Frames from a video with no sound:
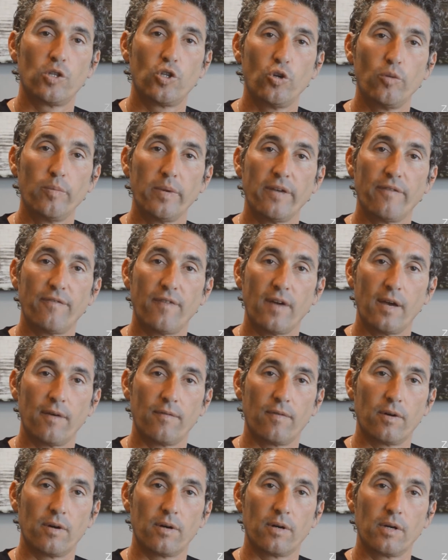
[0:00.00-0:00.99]
Do me a
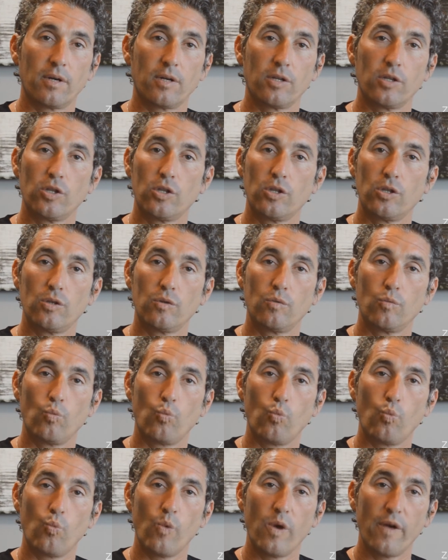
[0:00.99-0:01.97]
favor.
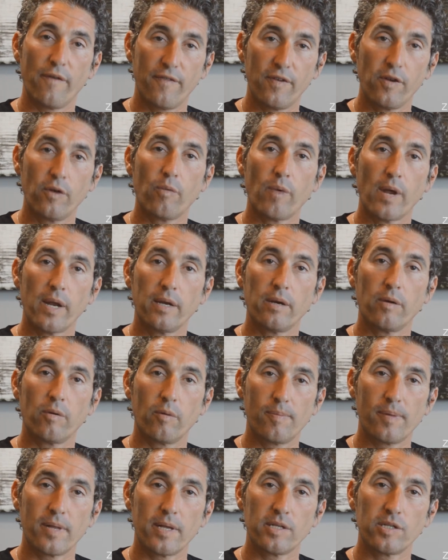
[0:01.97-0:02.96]
If you're ready to
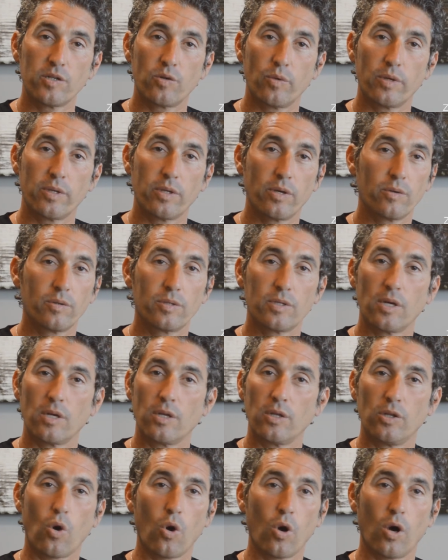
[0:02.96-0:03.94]
replace your windows,
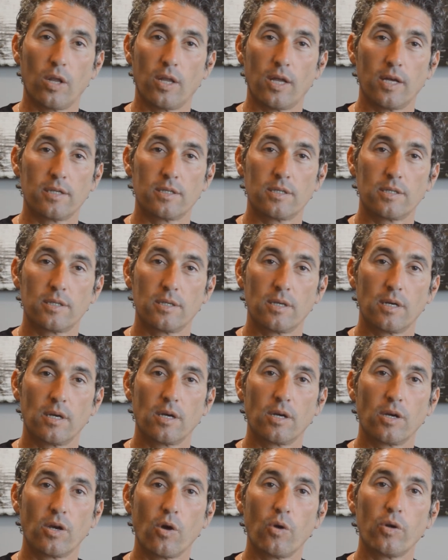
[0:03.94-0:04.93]
call us.
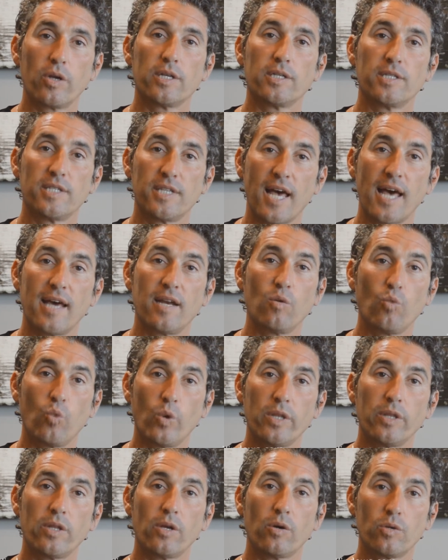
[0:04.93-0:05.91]
Go to
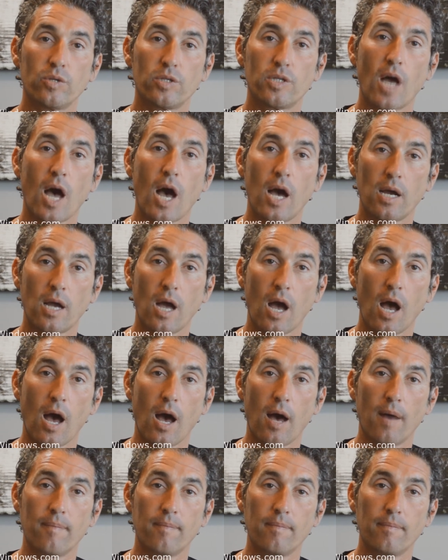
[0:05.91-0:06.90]
zenwindows.com.